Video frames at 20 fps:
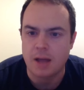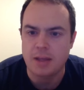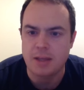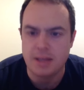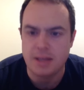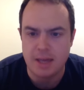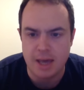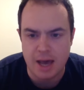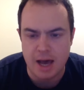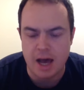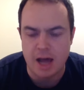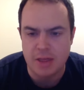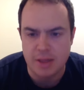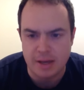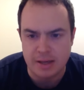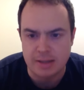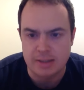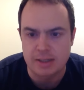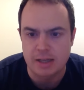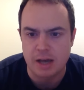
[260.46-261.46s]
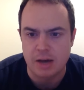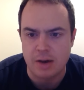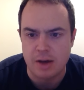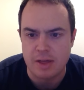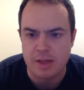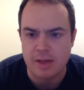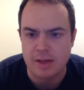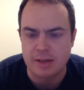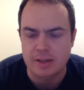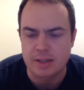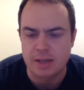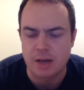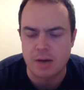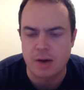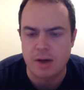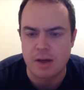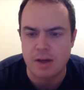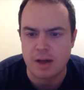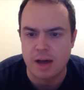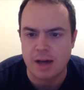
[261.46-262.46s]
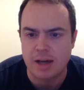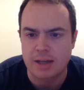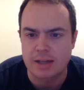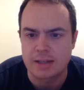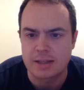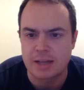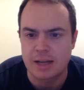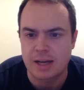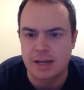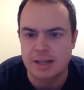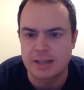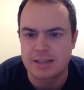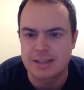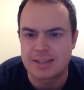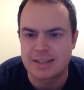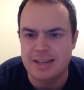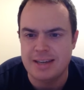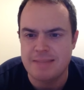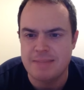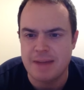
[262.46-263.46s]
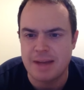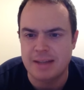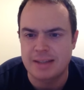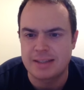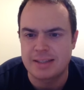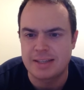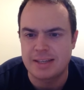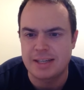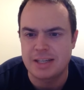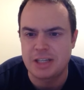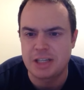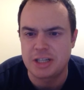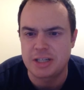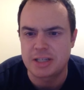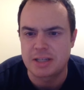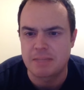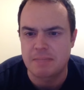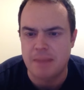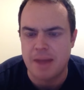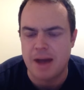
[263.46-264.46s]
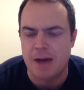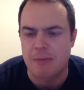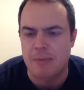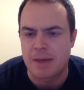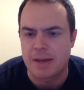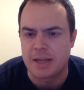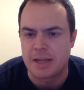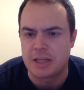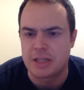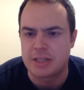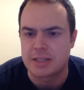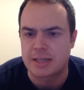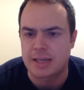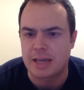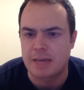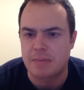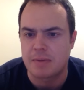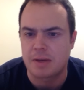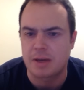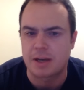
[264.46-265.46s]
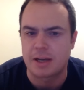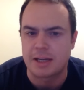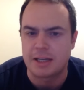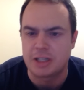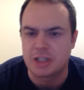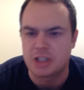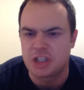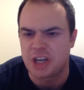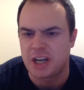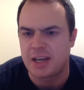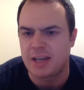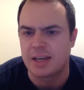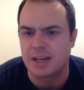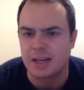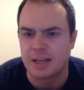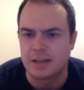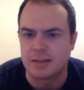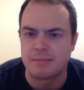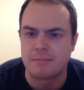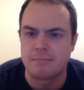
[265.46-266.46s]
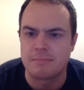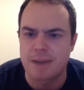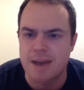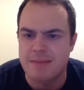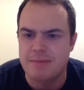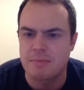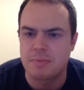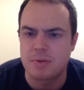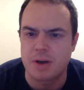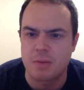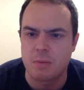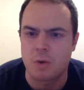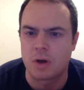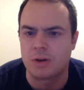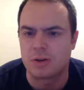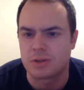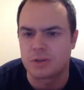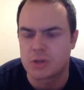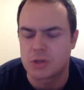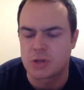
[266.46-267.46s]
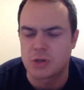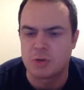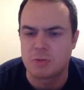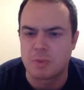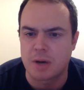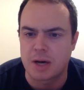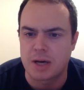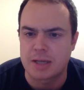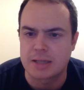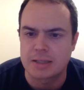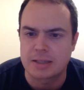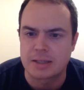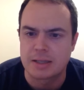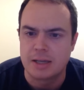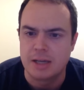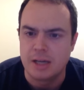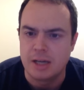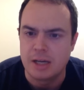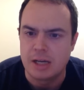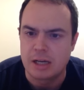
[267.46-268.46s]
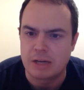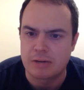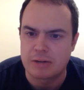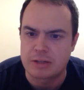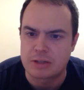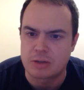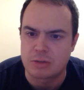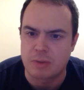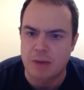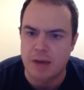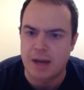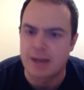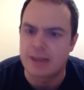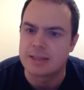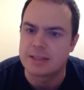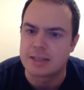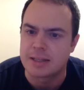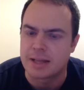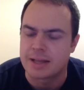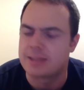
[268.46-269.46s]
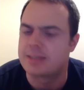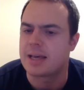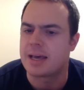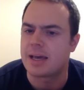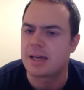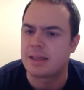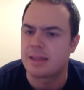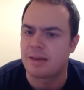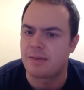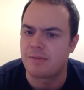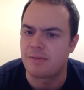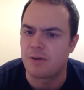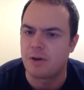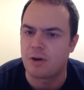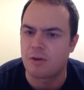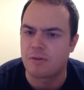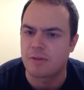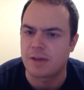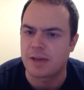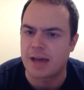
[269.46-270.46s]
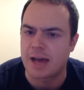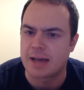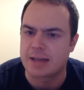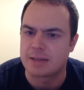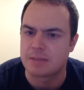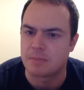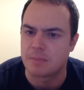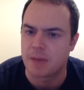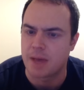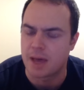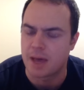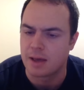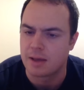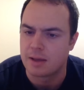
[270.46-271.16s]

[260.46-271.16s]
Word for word: Yeah, I think so. I think so. I, I, can I can see Man City just about managing to keep a clean sheet and maybe putting one or two past. Crystal Palace and then taking their foot off the gas a bit.